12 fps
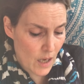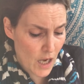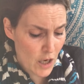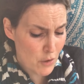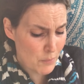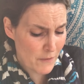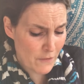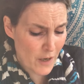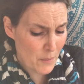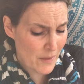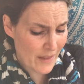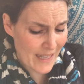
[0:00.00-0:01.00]
"I'll be
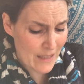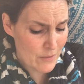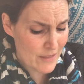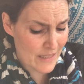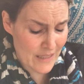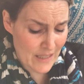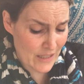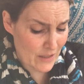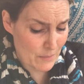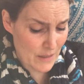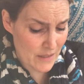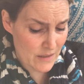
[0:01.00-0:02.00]
fine without it, thank
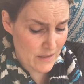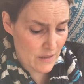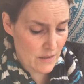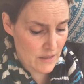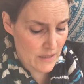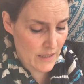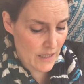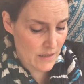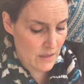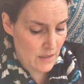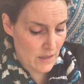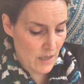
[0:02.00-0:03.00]
you, miss," she said.
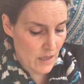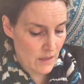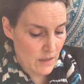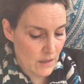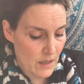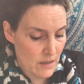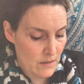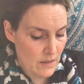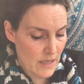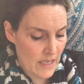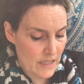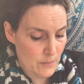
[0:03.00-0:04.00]
The girl's
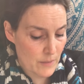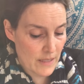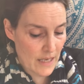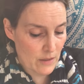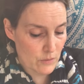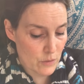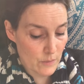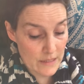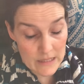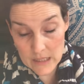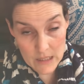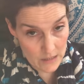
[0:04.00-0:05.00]
legs were now doing
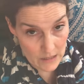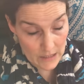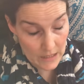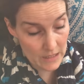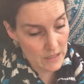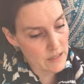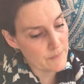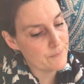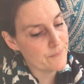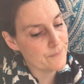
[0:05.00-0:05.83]
scissor kicks.